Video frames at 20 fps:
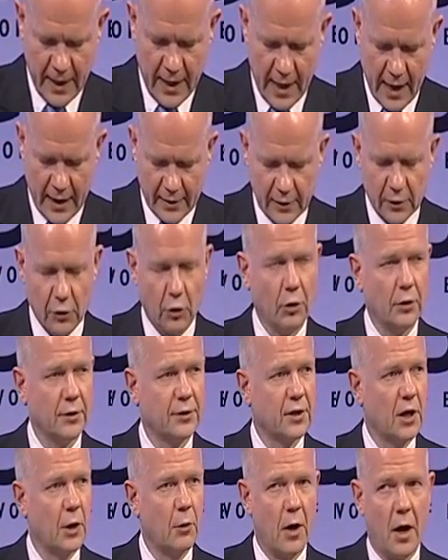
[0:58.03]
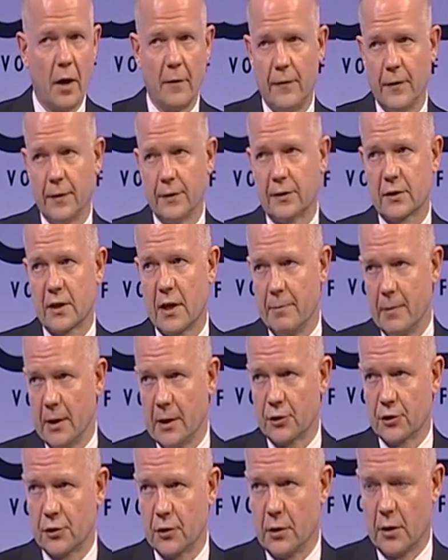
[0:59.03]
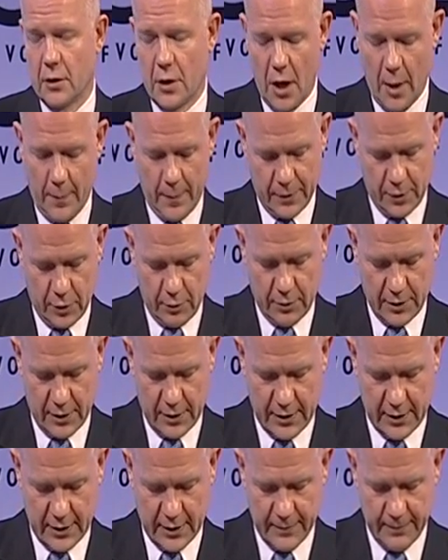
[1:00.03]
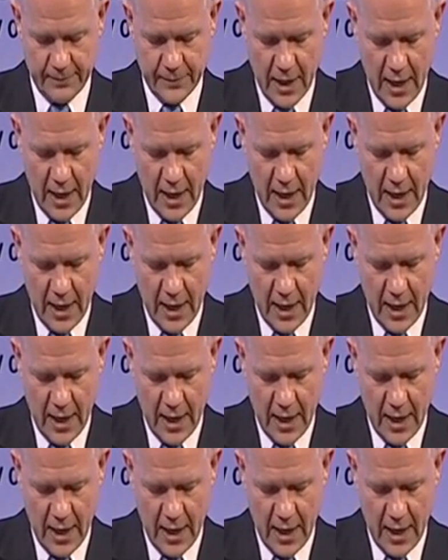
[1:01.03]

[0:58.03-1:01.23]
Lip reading: and it also offers commercial opportunities.